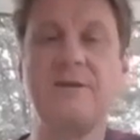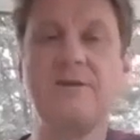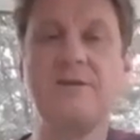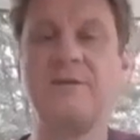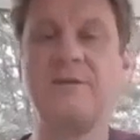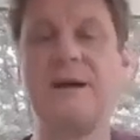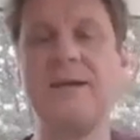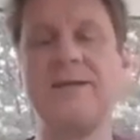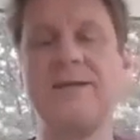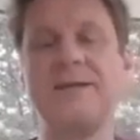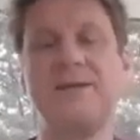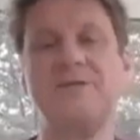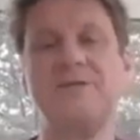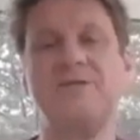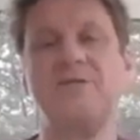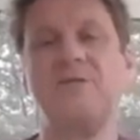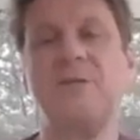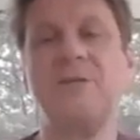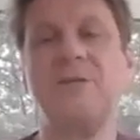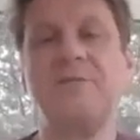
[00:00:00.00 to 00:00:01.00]
So as you
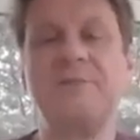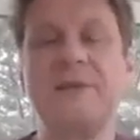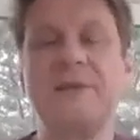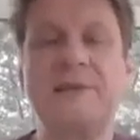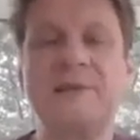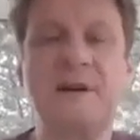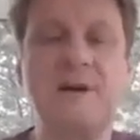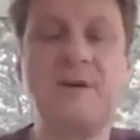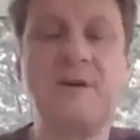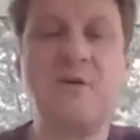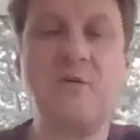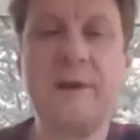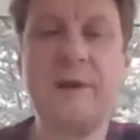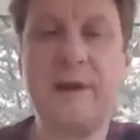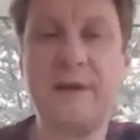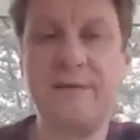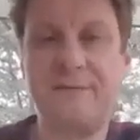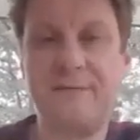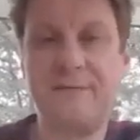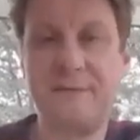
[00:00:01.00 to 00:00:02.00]
know, till now we
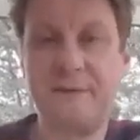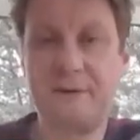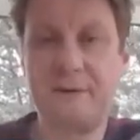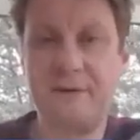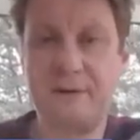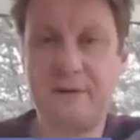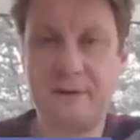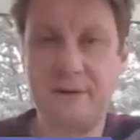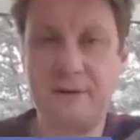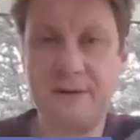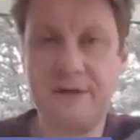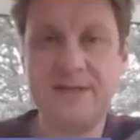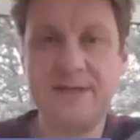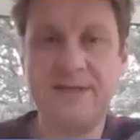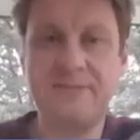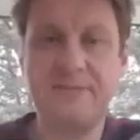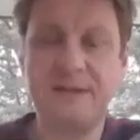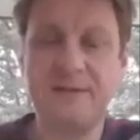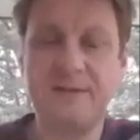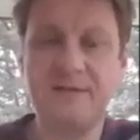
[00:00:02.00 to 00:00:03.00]
have
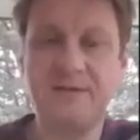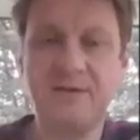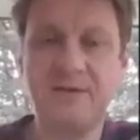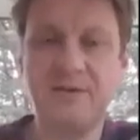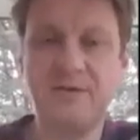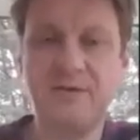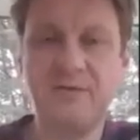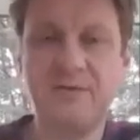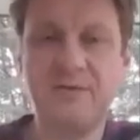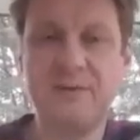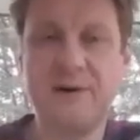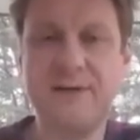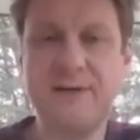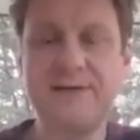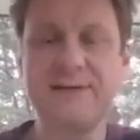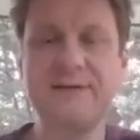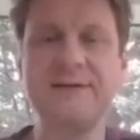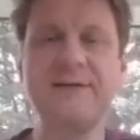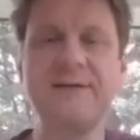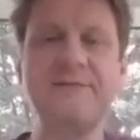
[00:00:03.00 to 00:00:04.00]
easy methods to
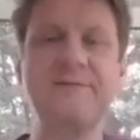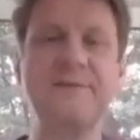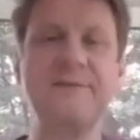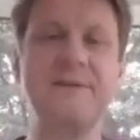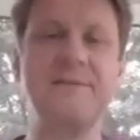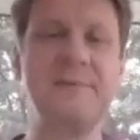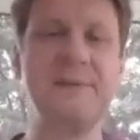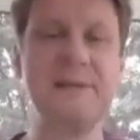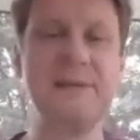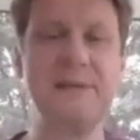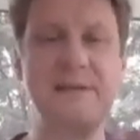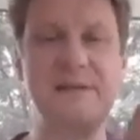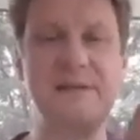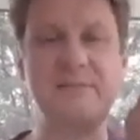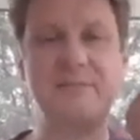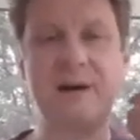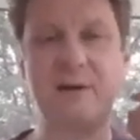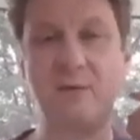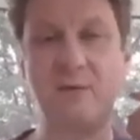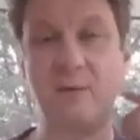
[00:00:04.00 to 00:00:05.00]
find
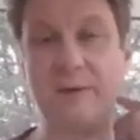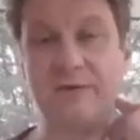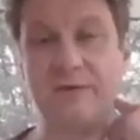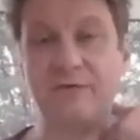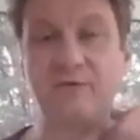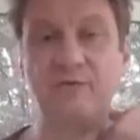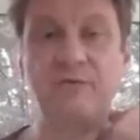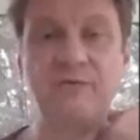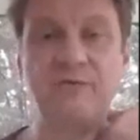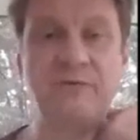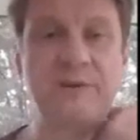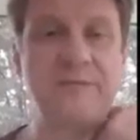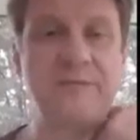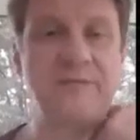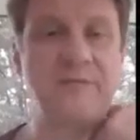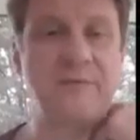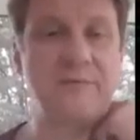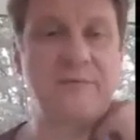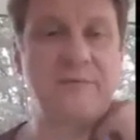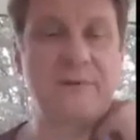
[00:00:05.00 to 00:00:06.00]
divisibility by 1, 2, 3,
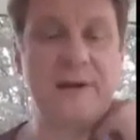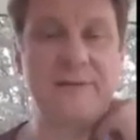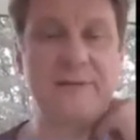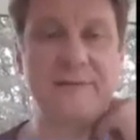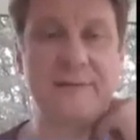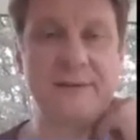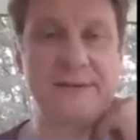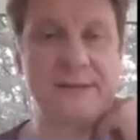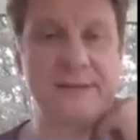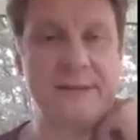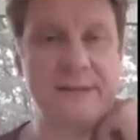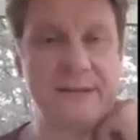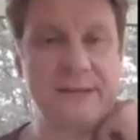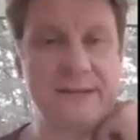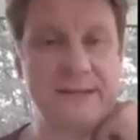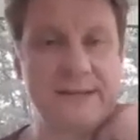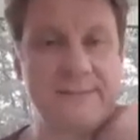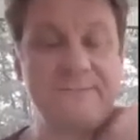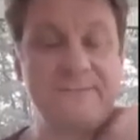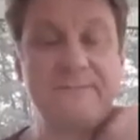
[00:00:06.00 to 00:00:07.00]
4, 5, and
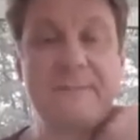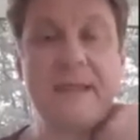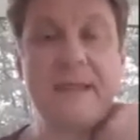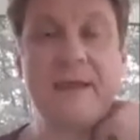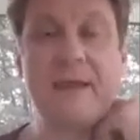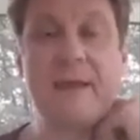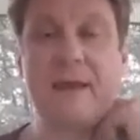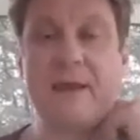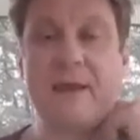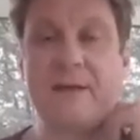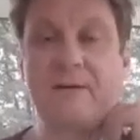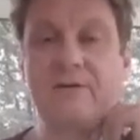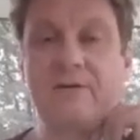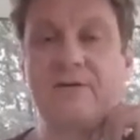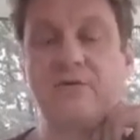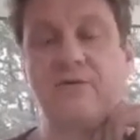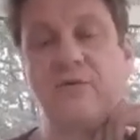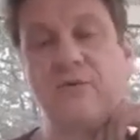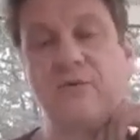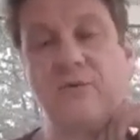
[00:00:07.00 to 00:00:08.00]
6, and
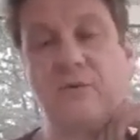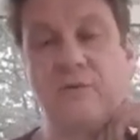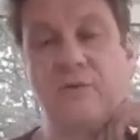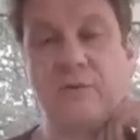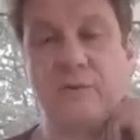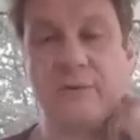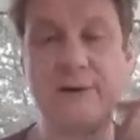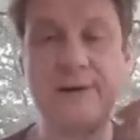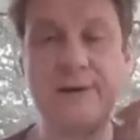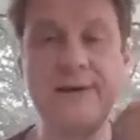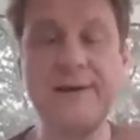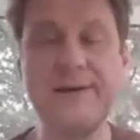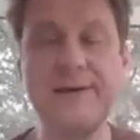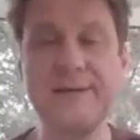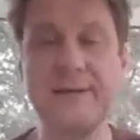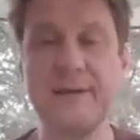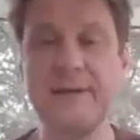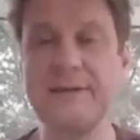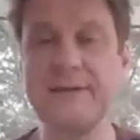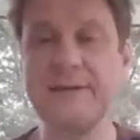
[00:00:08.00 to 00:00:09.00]
also for
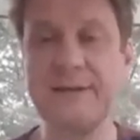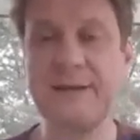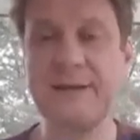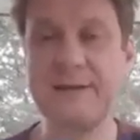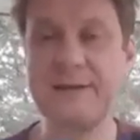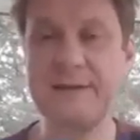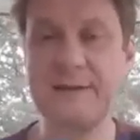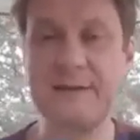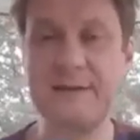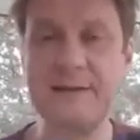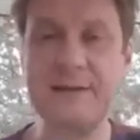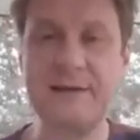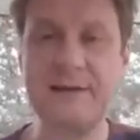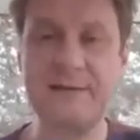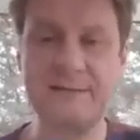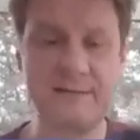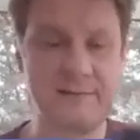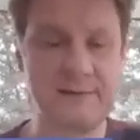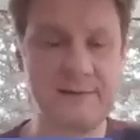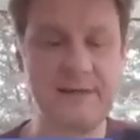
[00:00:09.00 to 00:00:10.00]
8, 9, 10,
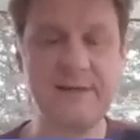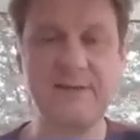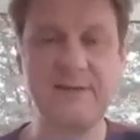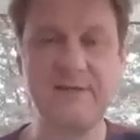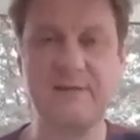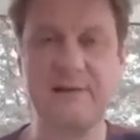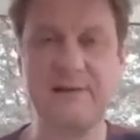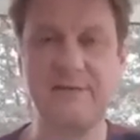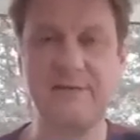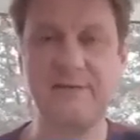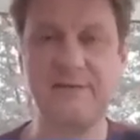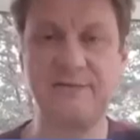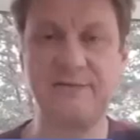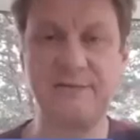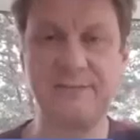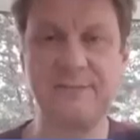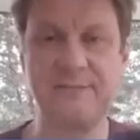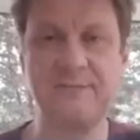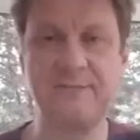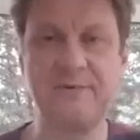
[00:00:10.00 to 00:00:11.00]
11, and 12.
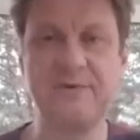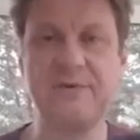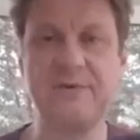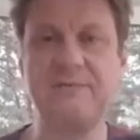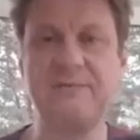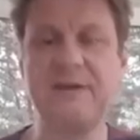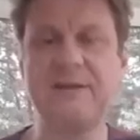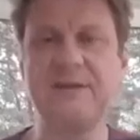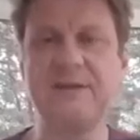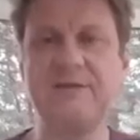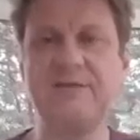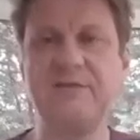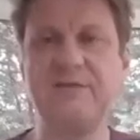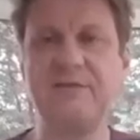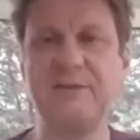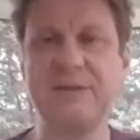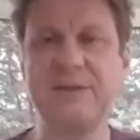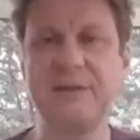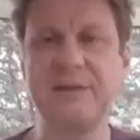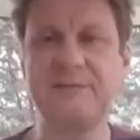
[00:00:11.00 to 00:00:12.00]
But the method
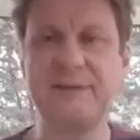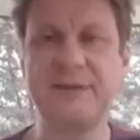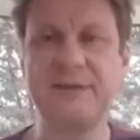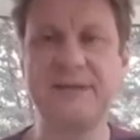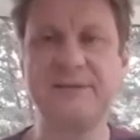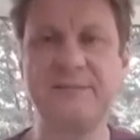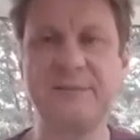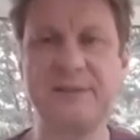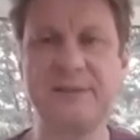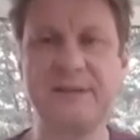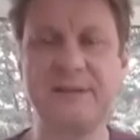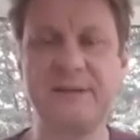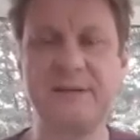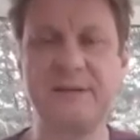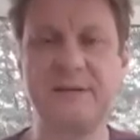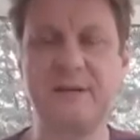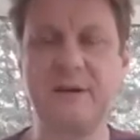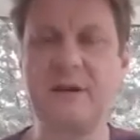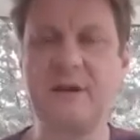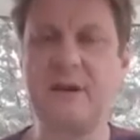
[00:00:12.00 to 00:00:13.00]
for 7 is
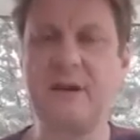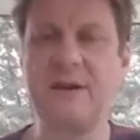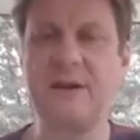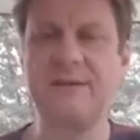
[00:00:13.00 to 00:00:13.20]
missing.